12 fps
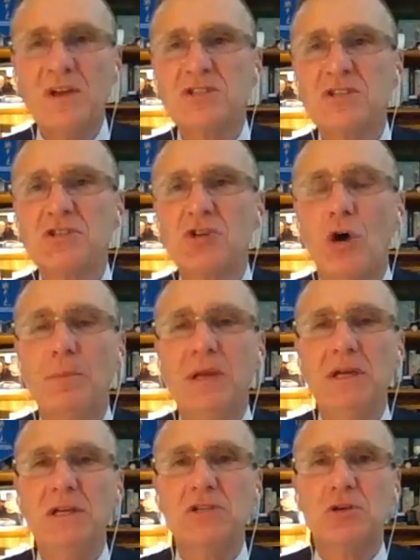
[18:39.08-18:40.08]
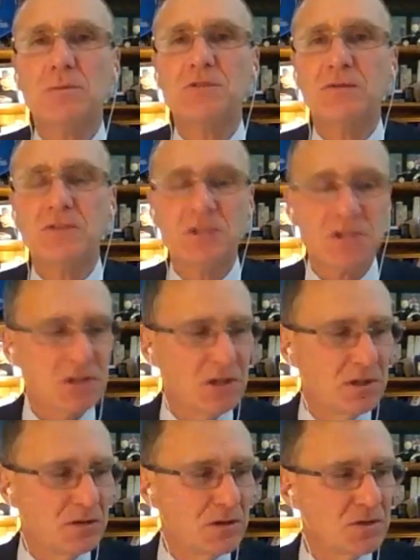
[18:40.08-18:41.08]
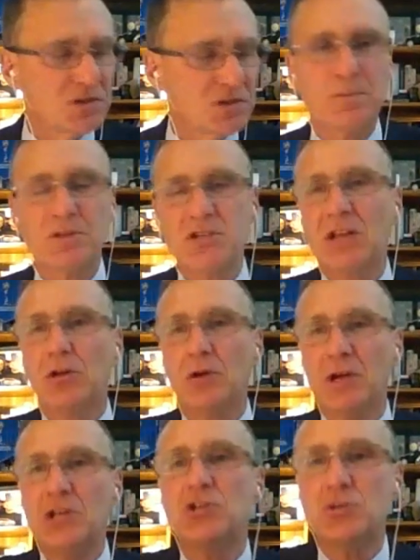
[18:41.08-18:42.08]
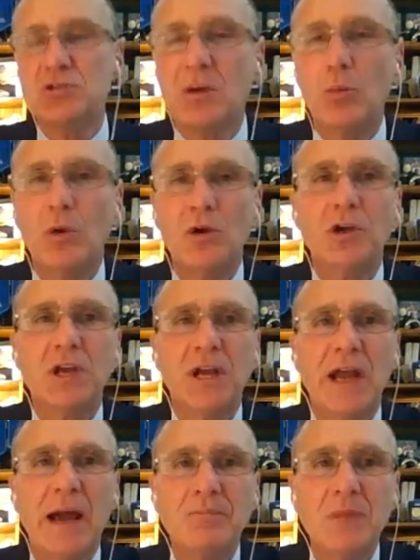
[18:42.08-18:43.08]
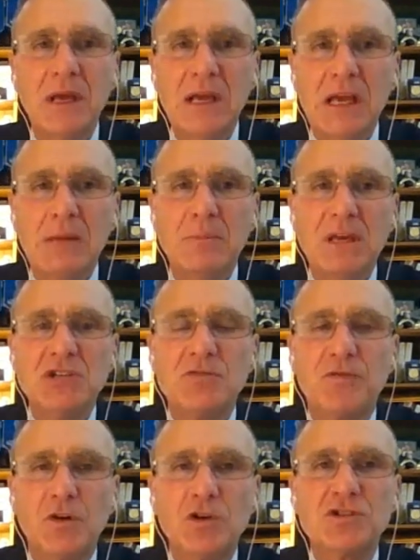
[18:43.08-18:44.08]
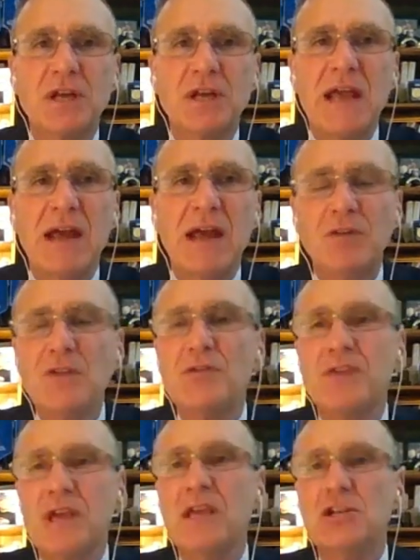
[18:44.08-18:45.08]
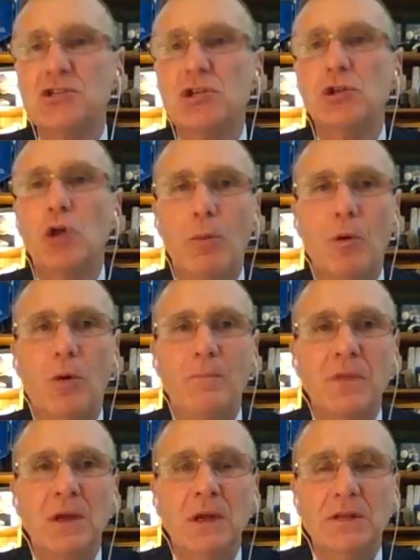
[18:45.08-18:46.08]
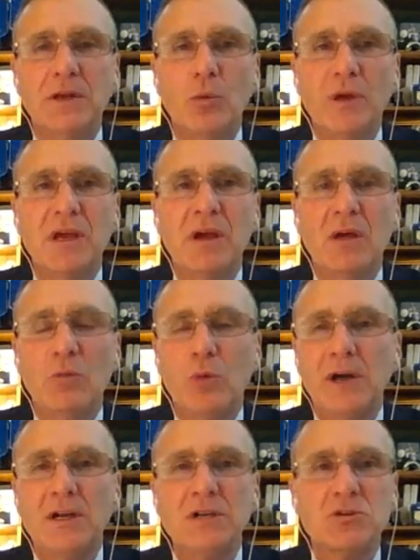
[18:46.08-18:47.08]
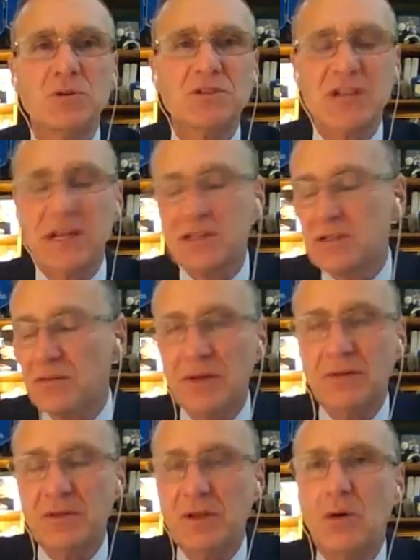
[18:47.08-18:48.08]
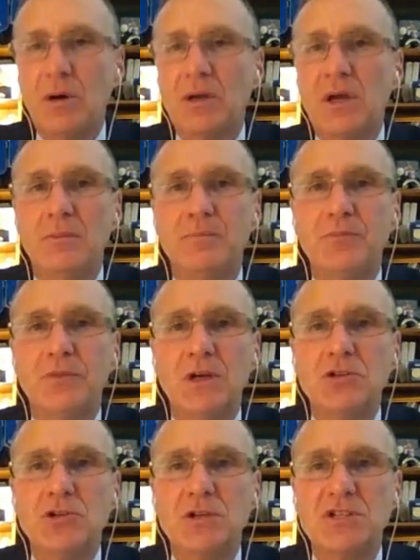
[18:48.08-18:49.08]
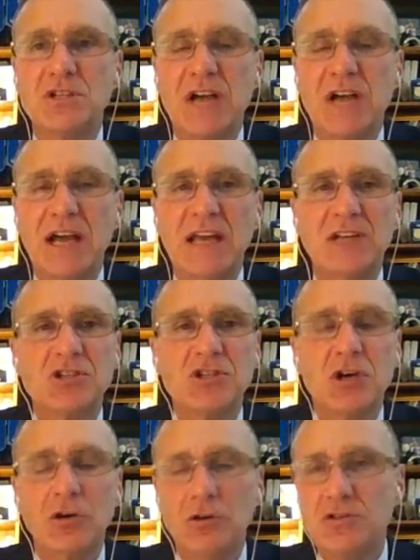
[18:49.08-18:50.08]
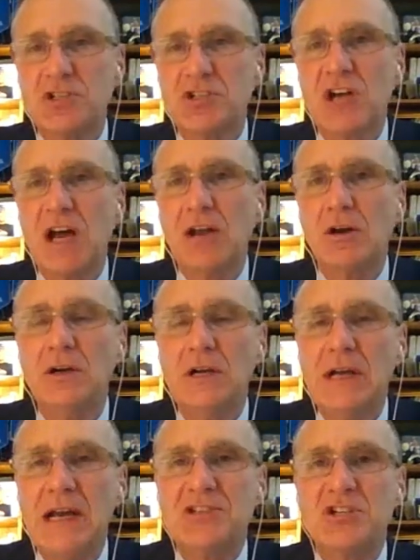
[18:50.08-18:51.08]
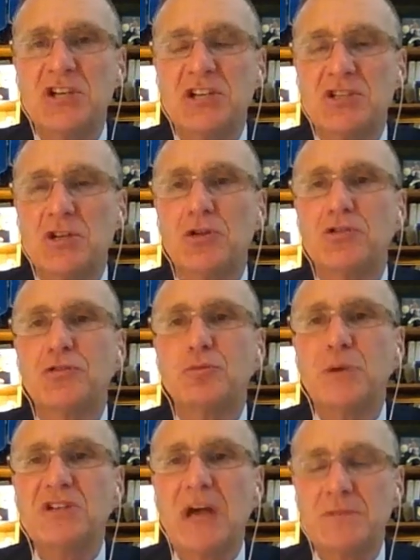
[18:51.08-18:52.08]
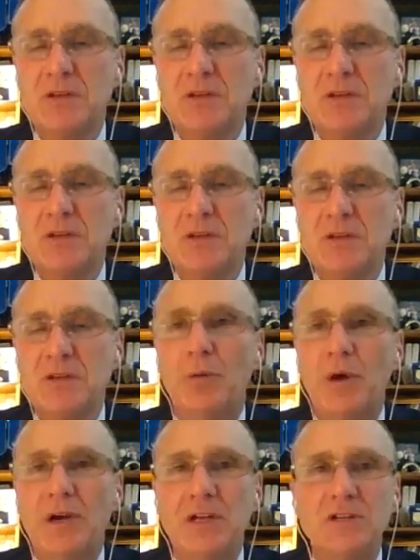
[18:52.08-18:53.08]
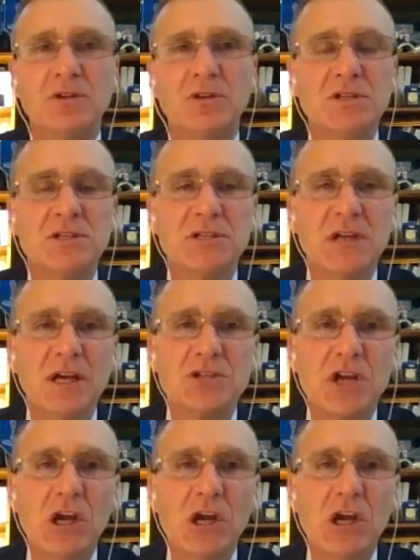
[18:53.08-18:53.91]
does this all mean in terms of just the particular issues that we're looking at? It means first that everything is global, that we run into a set of, as you can see, Diane Stone, who's a scholar, has suggested there are 3 types of issues that we run into these days.